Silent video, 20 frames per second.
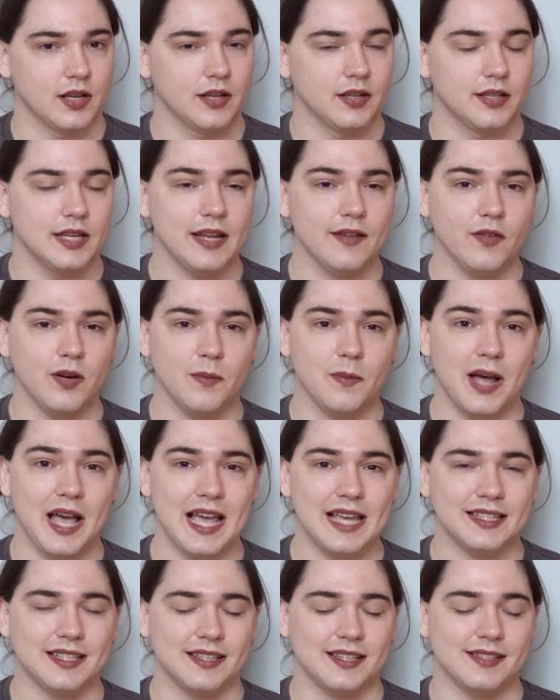Never
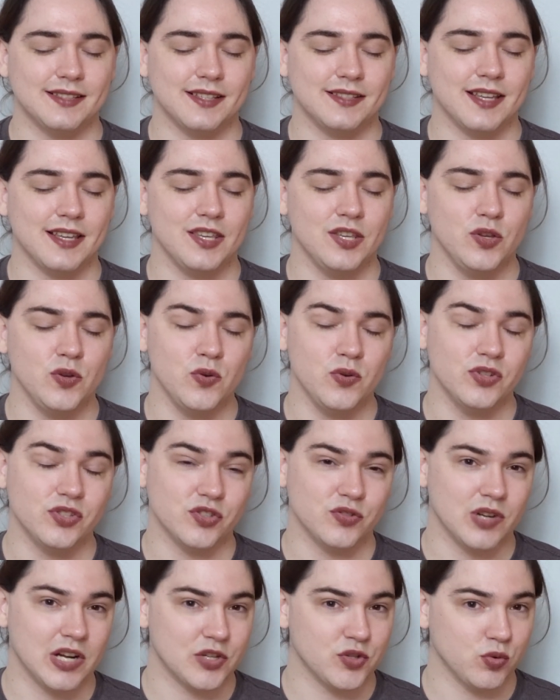mind that this is a huge
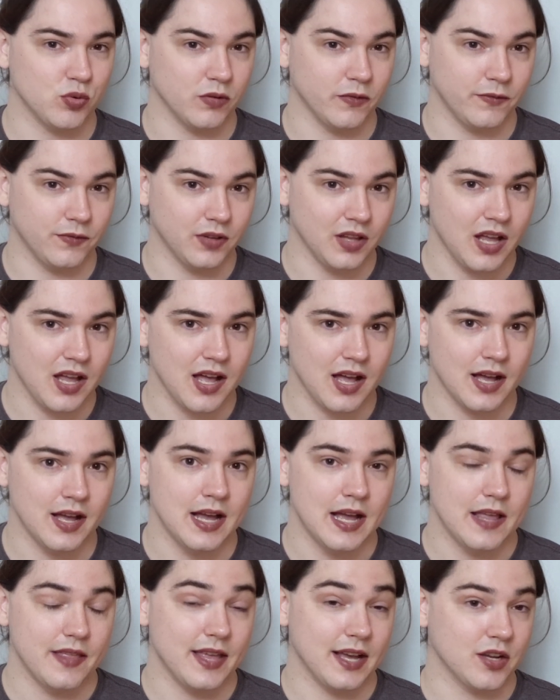structural flaw
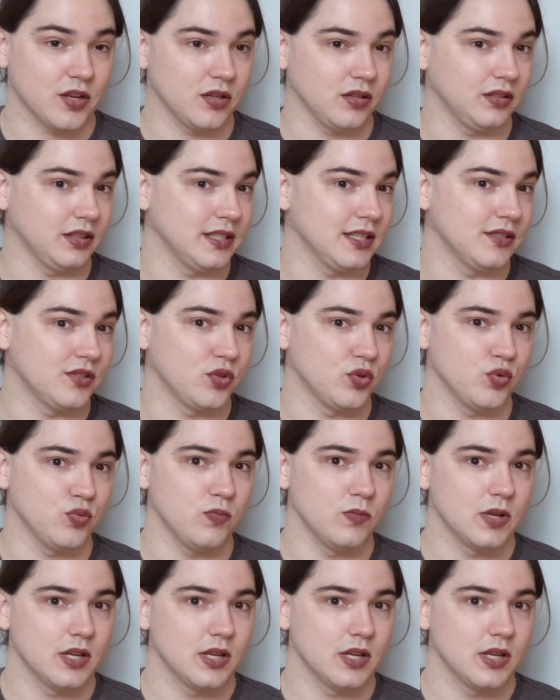that could lead to